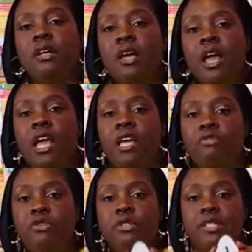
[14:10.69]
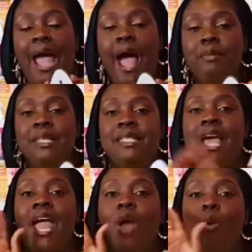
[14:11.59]
If you stop me, say,
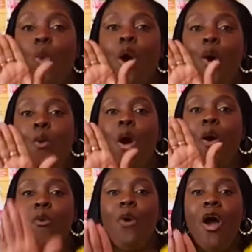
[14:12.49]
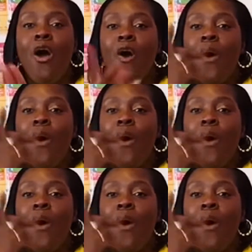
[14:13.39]
whoa, whoa, whoa,